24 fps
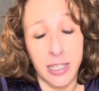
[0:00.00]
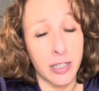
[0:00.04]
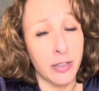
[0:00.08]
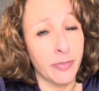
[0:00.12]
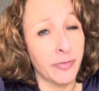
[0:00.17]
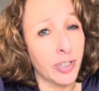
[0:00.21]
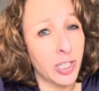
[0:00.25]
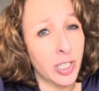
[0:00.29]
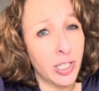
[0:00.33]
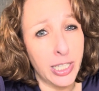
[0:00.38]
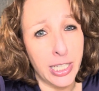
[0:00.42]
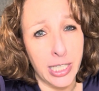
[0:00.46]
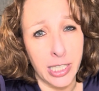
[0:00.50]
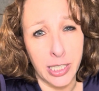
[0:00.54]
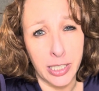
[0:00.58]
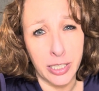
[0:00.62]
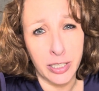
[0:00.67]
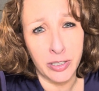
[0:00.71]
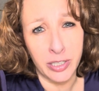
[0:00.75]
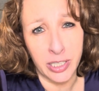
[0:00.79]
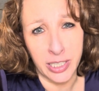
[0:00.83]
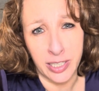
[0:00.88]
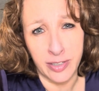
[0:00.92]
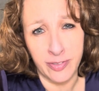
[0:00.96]
a very clear
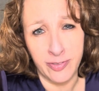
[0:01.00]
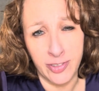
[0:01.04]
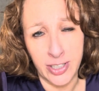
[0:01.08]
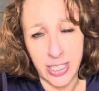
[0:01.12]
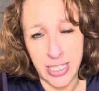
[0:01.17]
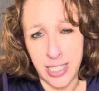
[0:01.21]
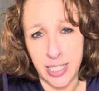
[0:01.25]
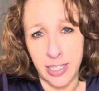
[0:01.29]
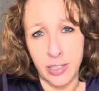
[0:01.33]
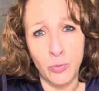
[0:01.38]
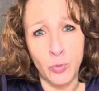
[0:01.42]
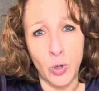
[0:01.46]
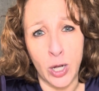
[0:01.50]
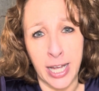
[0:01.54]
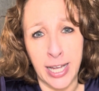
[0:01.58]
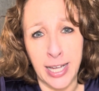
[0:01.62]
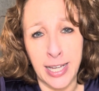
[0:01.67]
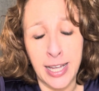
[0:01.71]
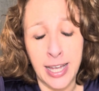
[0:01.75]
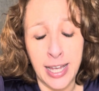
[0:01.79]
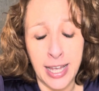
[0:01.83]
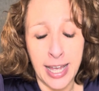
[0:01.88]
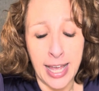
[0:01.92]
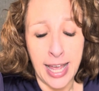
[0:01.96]
and convincing way,
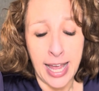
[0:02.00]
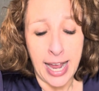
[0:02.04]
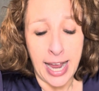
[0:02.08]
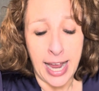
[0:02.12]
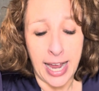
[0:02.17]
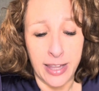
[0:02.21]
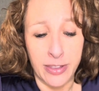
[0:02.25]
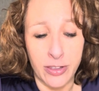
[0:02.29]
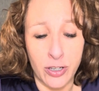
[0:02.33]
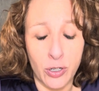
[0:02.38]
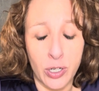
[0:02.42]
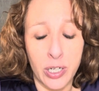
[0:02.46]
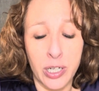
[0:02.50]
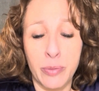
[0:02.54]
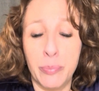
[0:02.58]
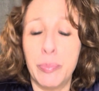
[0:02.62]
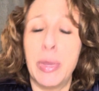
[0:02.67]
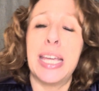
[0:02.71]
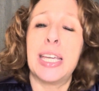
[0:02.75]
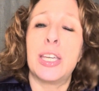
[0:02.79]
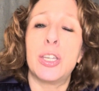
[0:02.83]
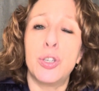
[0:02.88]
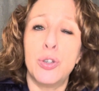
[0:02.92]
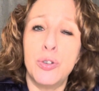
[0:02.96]
and they're going to
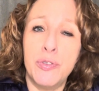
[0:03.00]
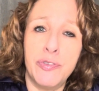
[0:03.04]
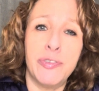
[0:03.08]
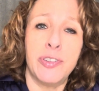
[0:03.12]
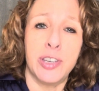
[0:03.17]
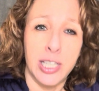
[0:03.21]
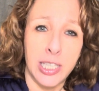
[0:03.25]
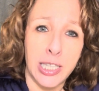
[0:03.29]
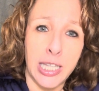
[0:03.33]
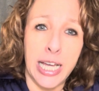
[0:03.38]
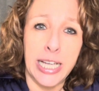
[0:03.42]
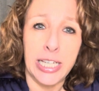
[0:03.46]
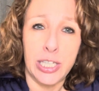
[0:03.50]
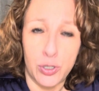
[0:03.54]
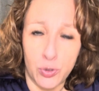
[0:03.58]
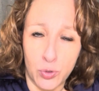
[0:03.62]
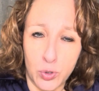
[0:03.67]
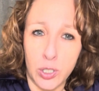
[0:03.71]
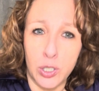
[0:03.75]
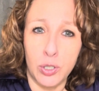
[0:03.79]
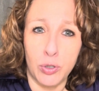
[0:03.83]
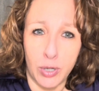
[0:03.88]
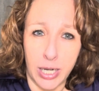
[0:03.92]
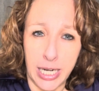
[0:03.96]
make you feel like you're
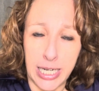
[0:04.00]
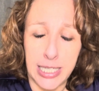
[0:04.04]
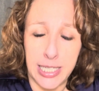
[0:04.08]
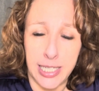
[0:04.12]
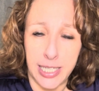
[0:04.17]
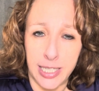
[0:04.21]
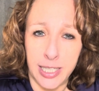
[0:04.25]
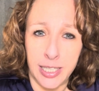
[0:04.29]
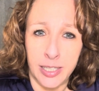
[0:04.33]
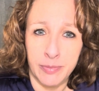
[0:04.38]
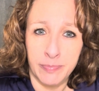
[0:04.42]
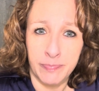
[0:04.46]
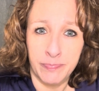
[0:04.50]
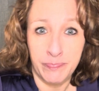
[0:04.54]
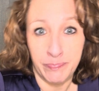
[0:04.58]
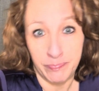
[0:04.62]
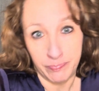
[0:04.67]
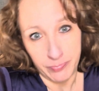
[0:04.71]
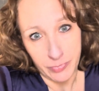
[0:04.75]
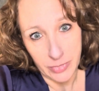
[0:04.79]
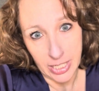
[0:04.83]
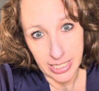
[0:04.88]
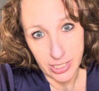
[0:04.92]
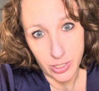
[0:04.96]
crazy.
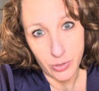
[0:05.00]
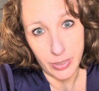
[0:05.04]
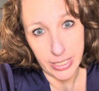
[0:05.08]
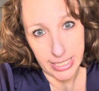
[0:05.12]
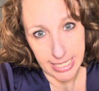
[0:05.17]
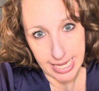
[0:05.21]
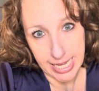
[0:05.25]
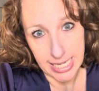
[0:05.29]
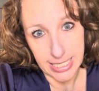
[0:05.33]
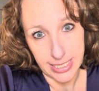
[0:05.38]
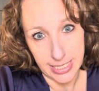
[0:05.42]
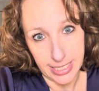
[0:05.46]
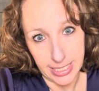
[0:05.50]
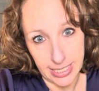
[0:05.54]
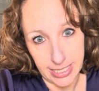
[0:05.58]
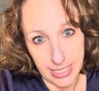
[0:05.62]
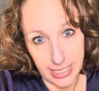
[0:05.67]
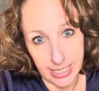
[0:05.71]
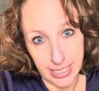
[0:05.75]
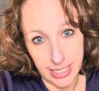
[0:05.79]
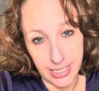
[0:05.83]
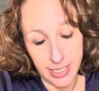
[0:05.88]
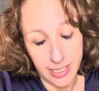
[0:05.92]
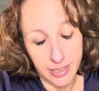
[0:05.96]
That's what
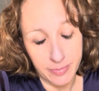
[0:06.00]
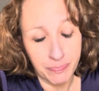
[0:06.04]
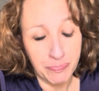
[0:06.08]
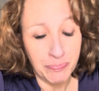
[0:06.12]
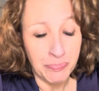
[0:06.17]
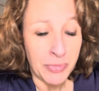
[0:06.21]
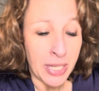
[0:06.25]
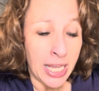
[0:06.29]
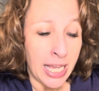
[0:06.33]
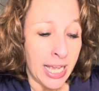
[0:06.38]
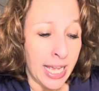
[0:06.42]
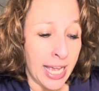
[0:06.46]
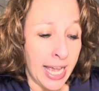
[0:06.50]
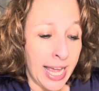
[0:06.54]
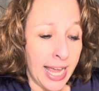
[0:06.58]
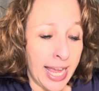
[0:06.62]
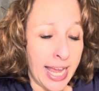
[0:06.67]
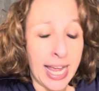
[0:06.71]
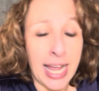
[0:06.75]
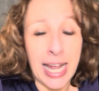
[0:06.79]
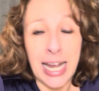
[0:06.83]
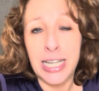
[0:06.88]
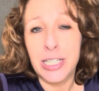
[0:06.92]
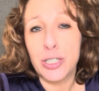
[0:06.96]
gaslighting is.
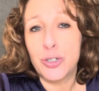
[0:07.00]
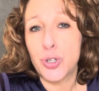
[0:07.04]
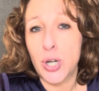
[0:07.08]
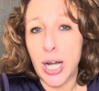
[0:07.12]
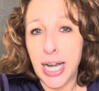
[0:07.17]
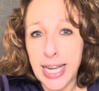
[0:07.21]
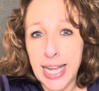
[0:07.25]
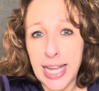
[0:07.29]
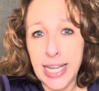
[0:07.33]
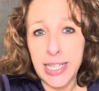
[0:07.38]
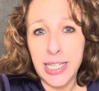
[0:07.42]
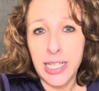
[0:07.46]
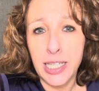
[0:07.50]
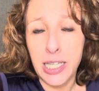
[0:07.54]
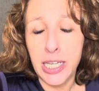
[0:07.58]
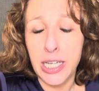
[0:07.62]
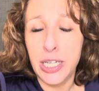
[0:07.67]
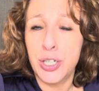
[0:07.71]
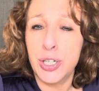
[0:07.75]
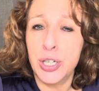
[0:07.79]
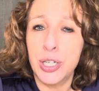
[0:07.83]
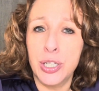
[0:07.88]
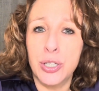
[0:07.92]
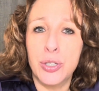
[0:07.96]
And
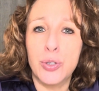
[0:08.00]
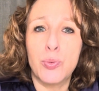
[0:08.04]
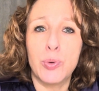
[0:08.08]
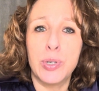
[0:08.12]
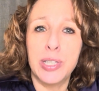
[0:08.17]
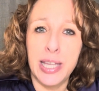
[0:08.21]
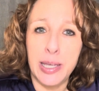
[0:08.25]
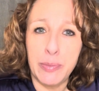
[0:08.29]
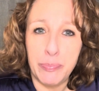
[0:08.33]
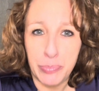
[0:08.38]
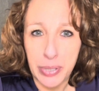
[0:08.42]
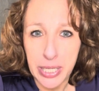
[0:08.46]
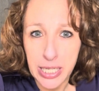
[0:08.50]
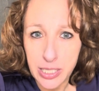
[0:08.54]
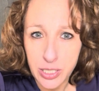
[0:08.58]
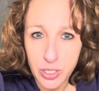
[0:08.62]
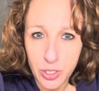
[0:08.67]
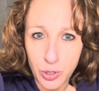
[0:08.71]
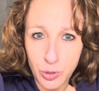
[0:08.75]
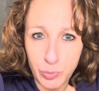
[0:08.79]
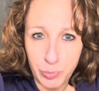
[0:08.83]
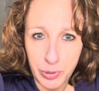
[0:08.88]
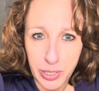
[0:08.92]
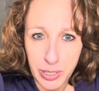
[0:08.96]
triangulation is where they pit
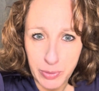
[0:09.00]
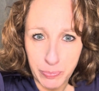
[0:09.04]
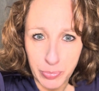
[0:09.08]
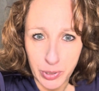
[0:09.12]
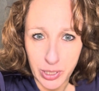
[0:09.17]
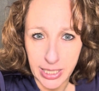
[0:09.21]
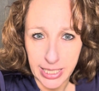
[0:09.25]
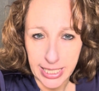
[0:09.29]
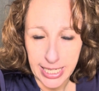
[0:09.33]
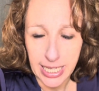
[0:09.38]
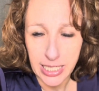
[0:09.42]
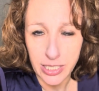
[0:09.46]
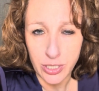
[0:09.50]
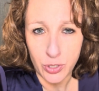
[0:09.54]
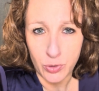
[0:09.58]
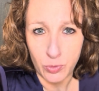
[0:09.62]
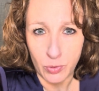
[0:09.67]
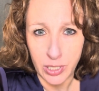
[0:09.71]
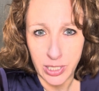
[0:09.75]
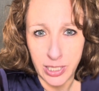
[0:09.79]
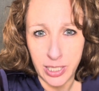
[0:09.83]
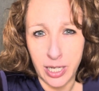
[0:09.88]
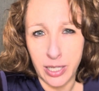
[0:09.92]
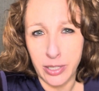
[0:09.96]
2 people against
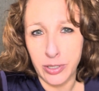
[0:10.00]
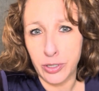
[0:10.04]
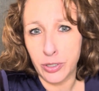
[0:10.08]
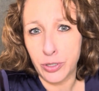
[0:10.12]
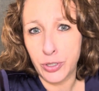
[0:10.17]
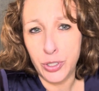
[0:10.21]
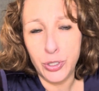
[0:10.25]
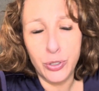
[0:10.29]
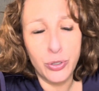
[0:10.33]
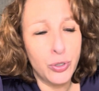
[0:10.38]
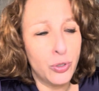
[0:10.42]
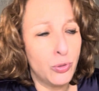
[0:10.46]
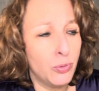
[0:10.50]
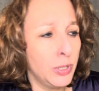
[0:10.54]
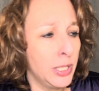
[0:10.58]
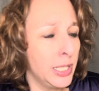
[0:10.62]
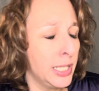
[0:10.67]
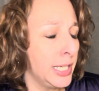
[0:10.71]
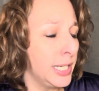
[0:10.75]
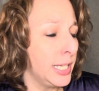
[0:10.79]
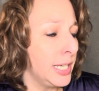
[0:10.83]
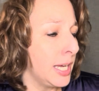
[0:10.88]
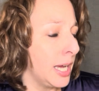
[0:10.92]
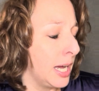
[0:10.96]
one another.
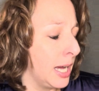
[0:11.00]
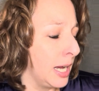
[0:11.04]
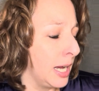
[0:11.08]
Usually,